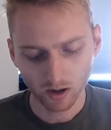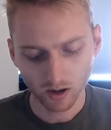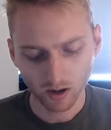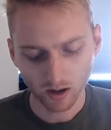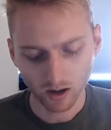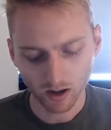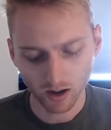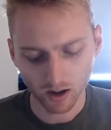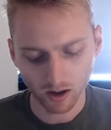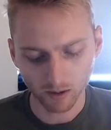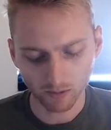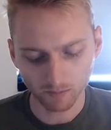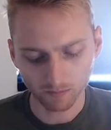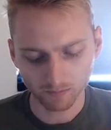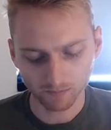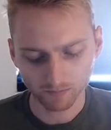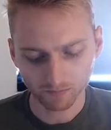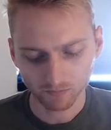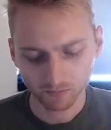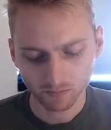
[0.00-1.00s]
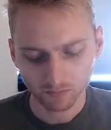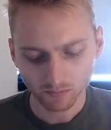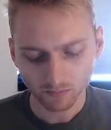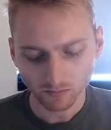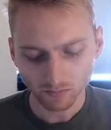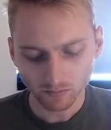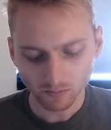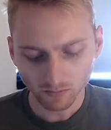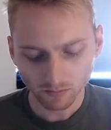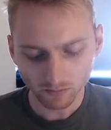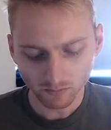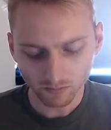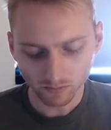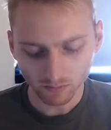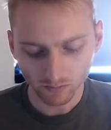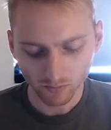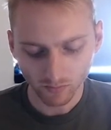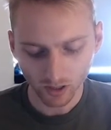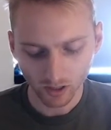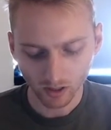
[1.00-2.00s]

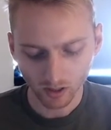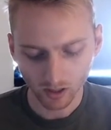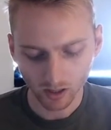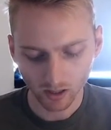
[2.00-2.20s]
Get